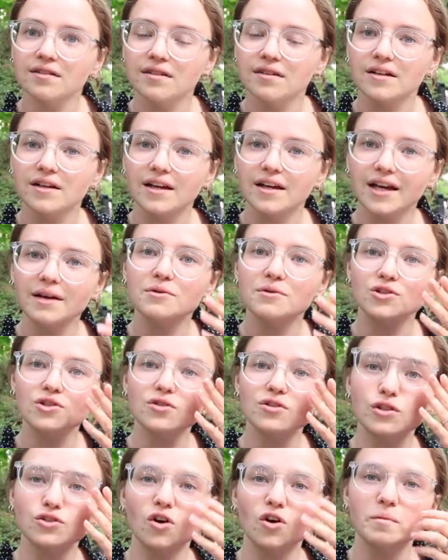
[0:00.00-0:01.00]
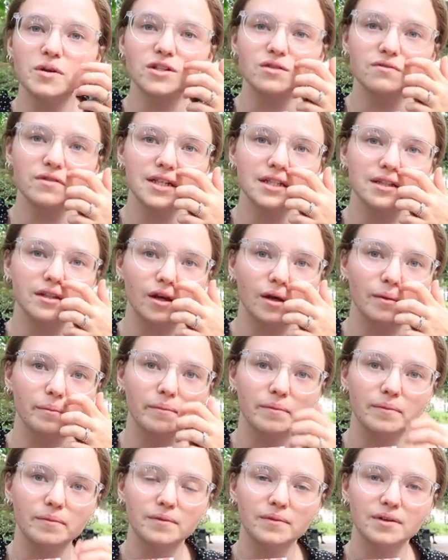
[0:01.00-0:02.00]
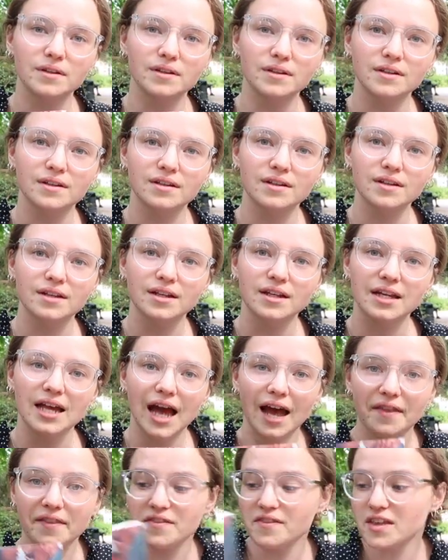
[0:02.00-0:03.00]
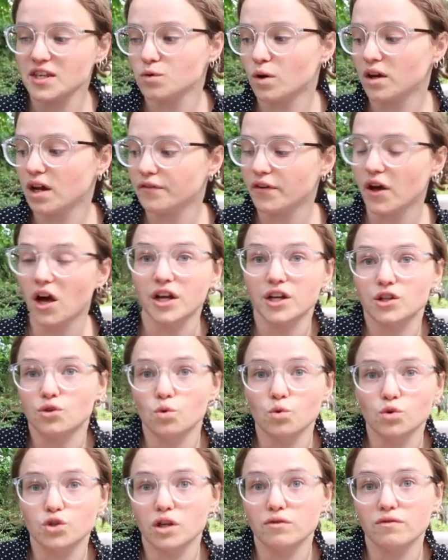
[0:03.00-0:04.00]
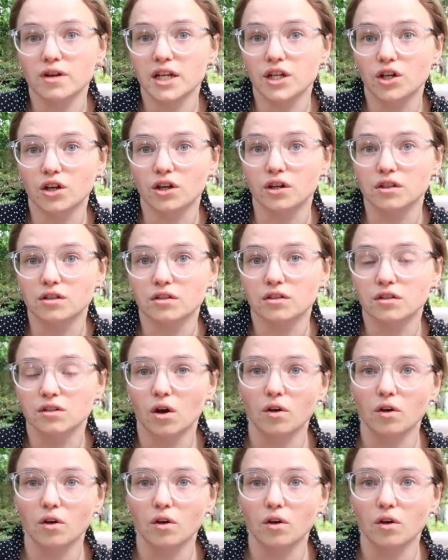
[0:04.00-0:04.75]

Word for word: Oh. It was you that told me to read them. I forgot. And then this one I've heard is also really good.